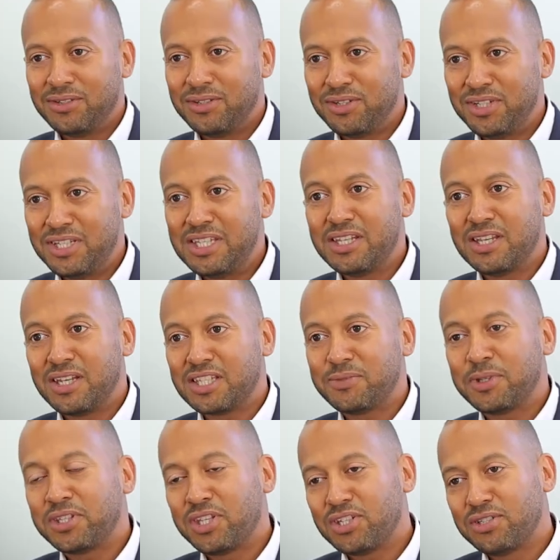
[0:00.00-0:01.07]
The need and
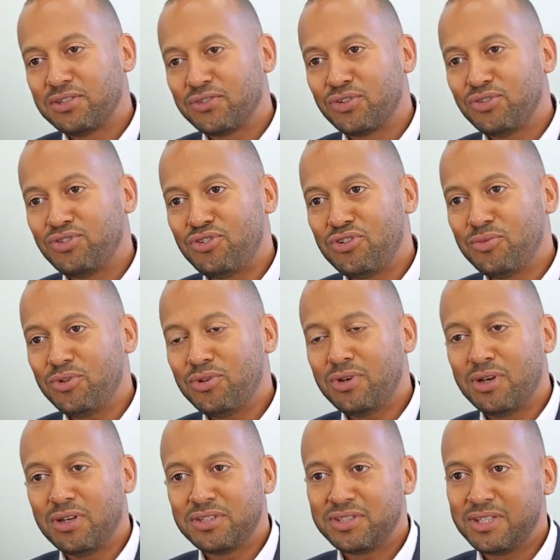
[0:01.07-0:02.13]
expectation of consumer
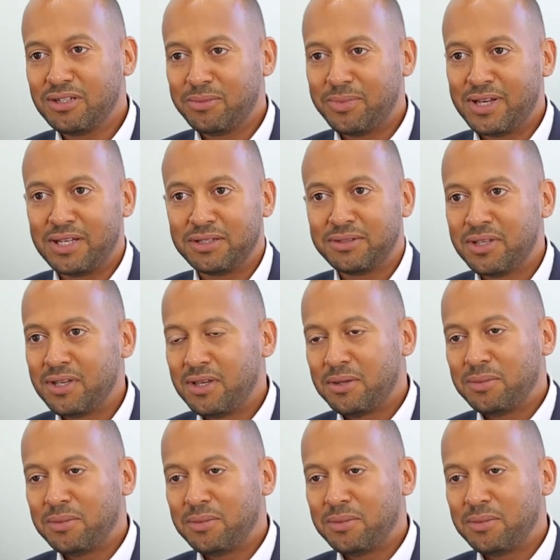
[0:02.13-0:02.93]
are still about